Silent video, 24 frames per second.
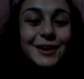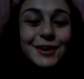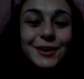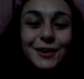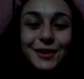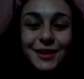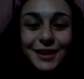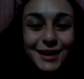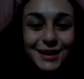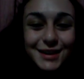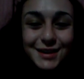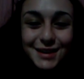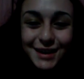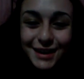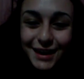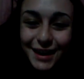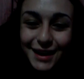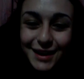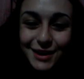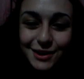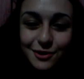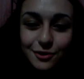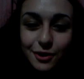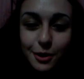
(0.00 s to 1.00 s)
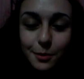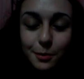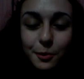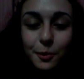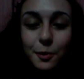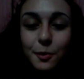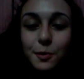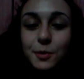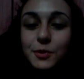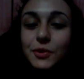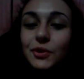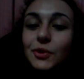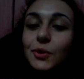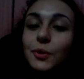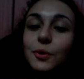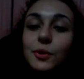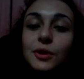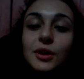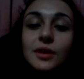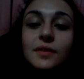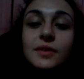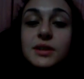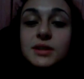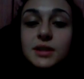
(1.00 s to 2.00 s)
do things and get in trouble, to
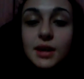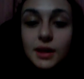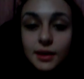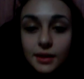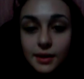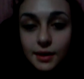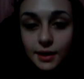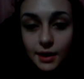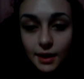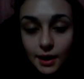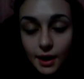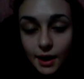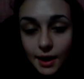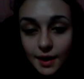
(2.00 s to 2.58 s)
all of a sudden